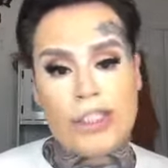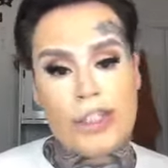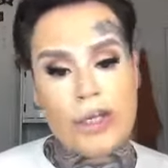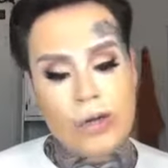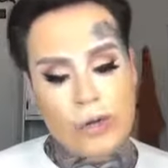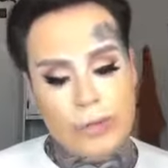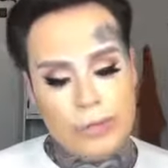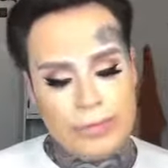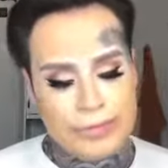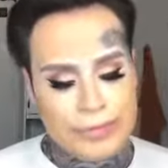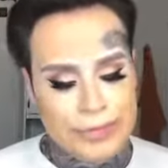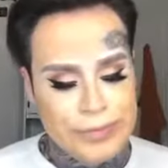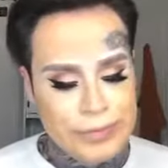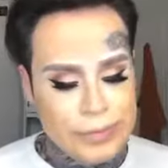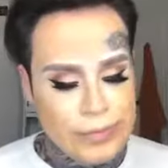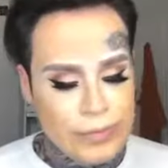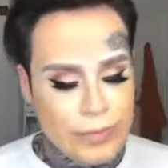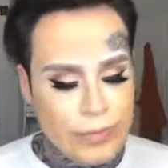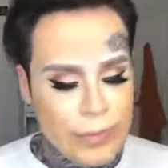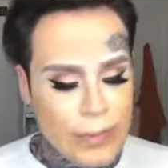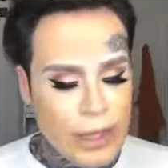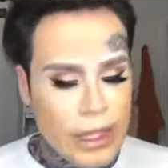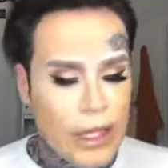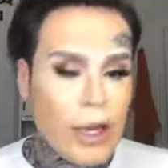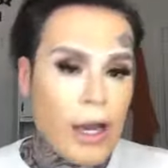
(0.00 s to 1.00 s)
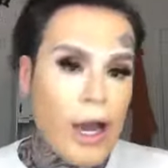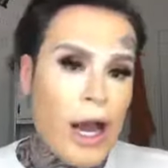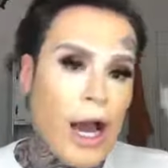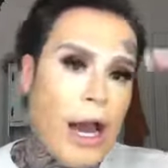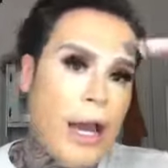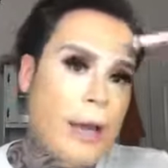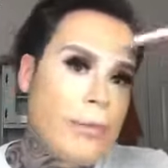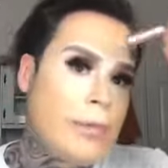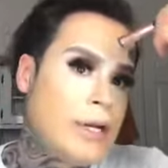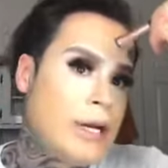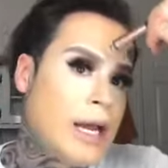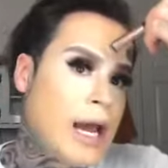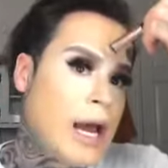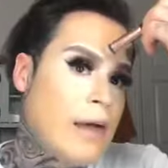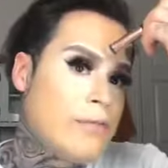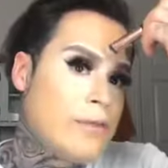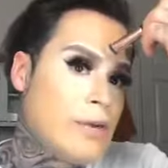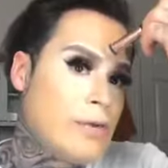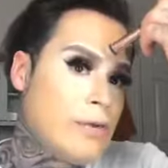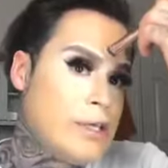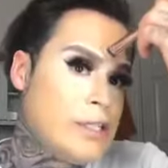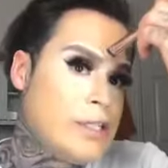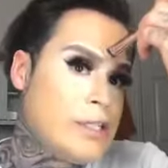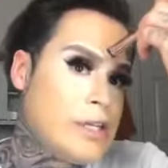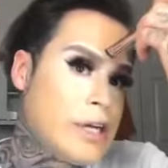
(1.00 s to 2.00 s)
so I'm gonna have
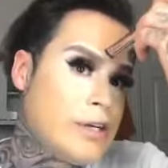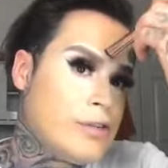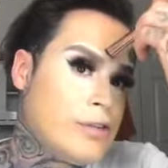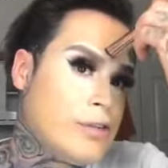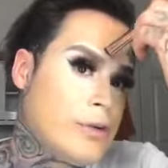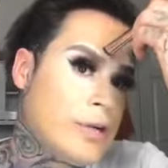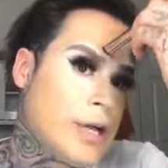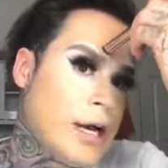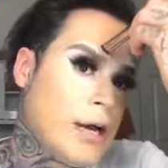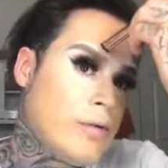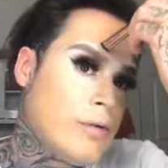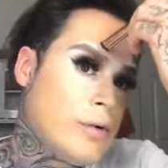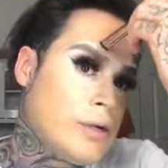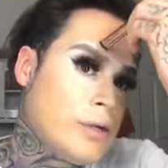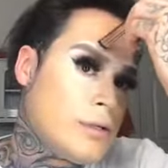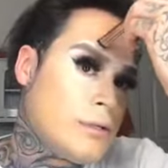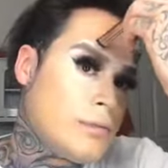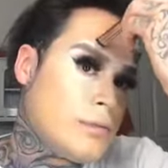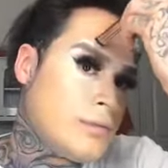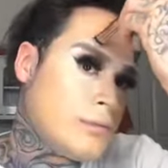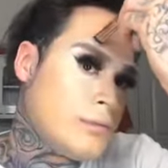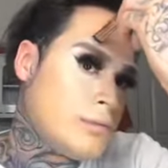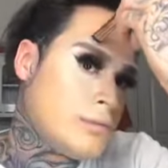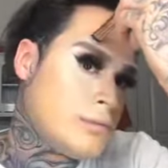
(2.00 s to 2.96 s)
to reschedule that one,